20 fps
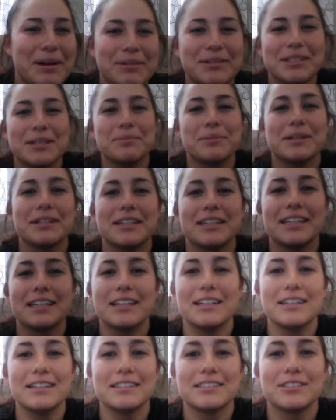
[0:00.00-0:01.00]
I was gonna put it
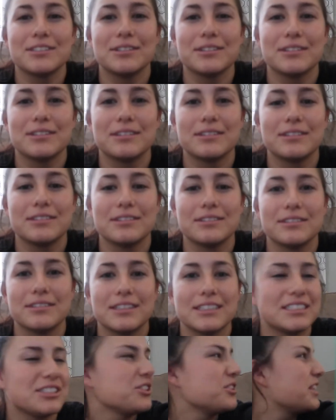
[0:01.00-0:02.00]
here. So,
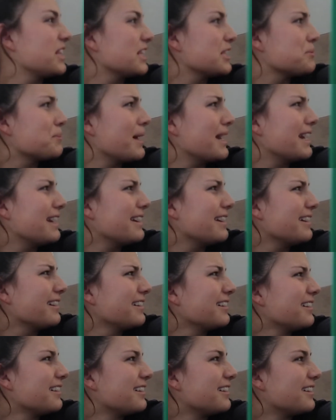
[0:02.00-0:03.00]
do you think that's a bad
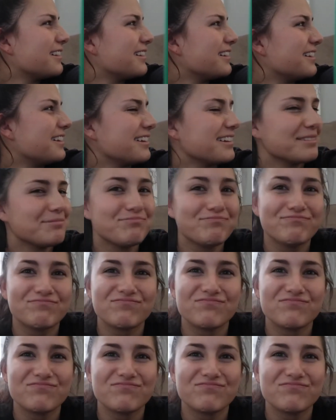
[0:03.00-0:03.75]
idea? Yes. Hmm.